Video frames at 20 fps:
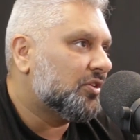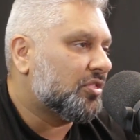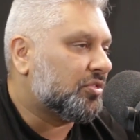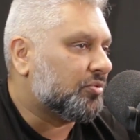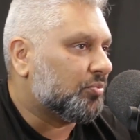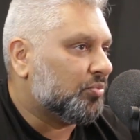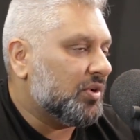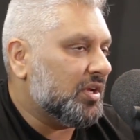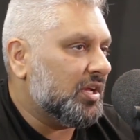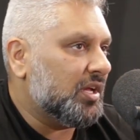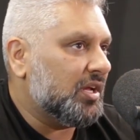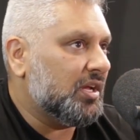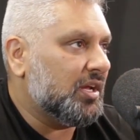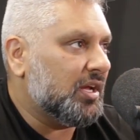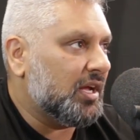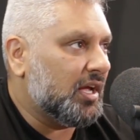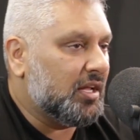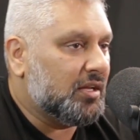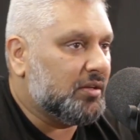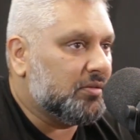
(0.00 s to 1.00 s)

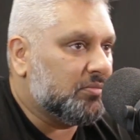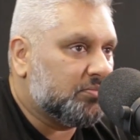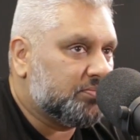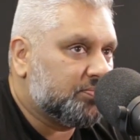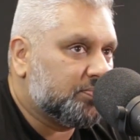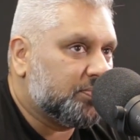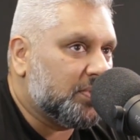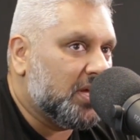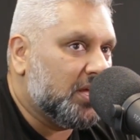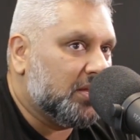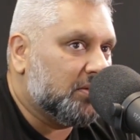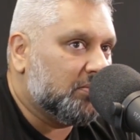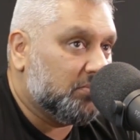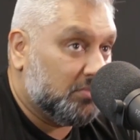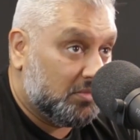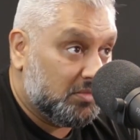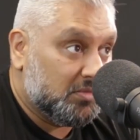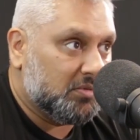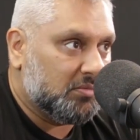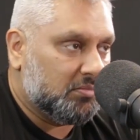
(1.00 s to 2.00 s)
three and
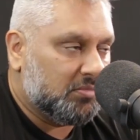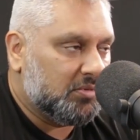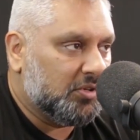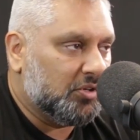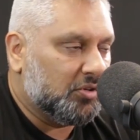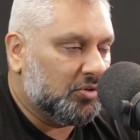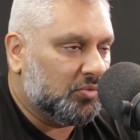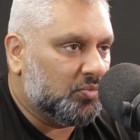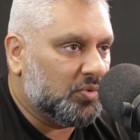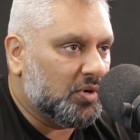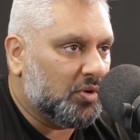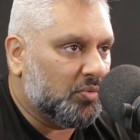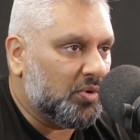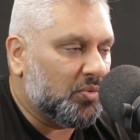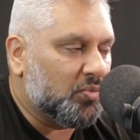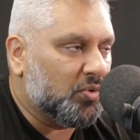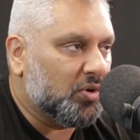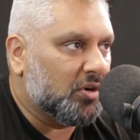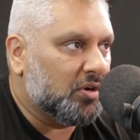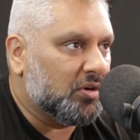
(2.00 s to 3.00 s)
and you know where
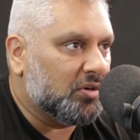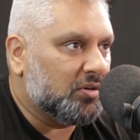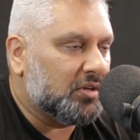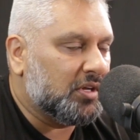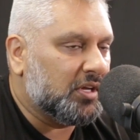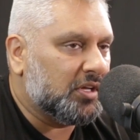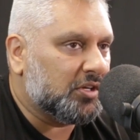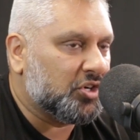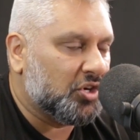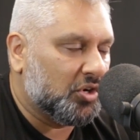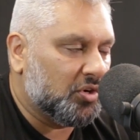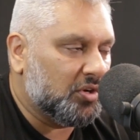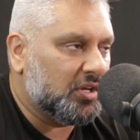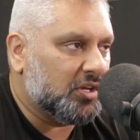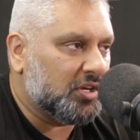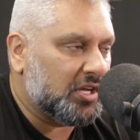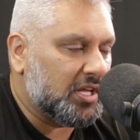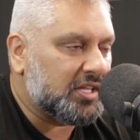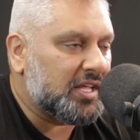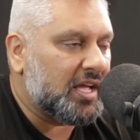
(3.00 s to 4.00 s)
we were
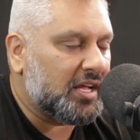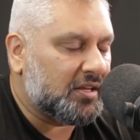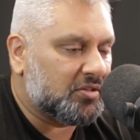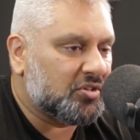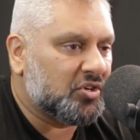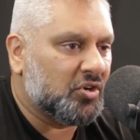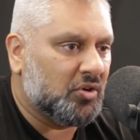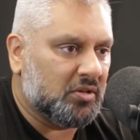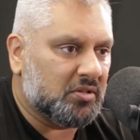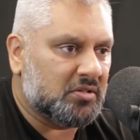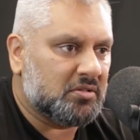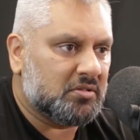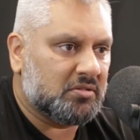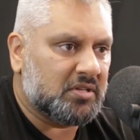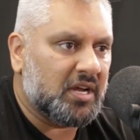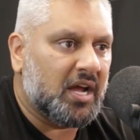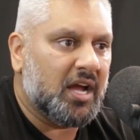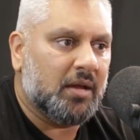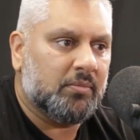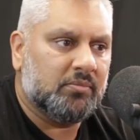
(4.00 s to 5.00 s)
at that current
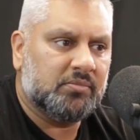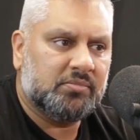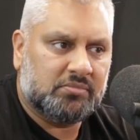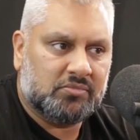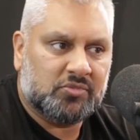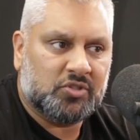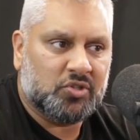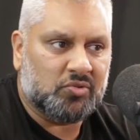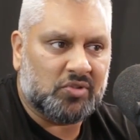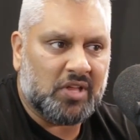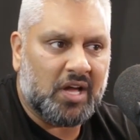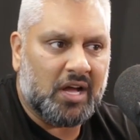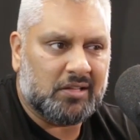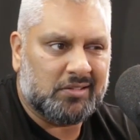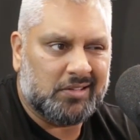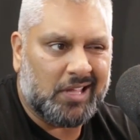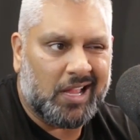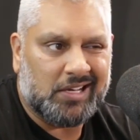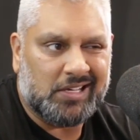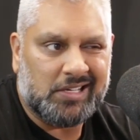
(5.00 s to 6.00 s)
time, mm -hmm.
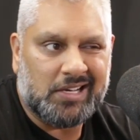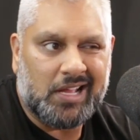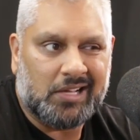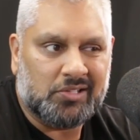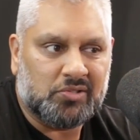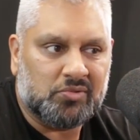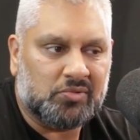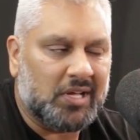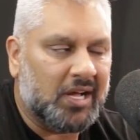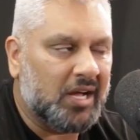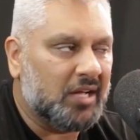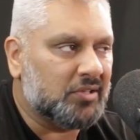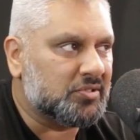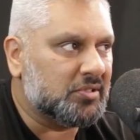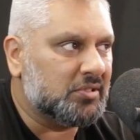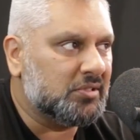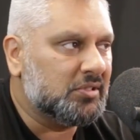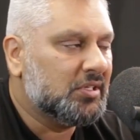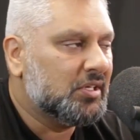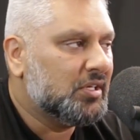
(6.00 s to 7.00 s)
2000, 99,
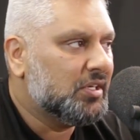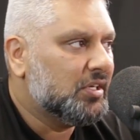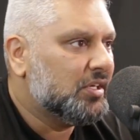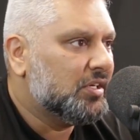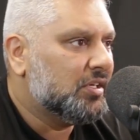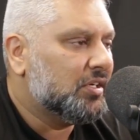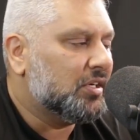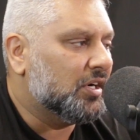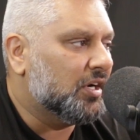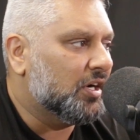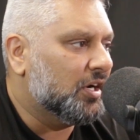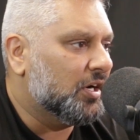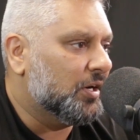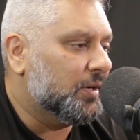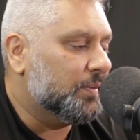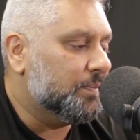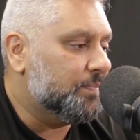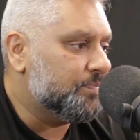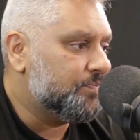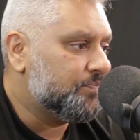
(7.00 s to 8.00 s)
2000.
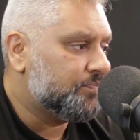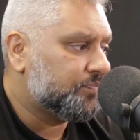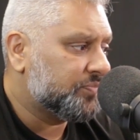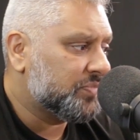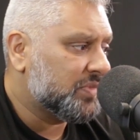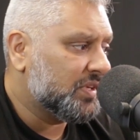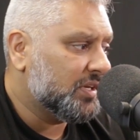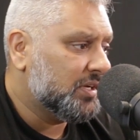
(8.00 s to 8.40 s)
Um,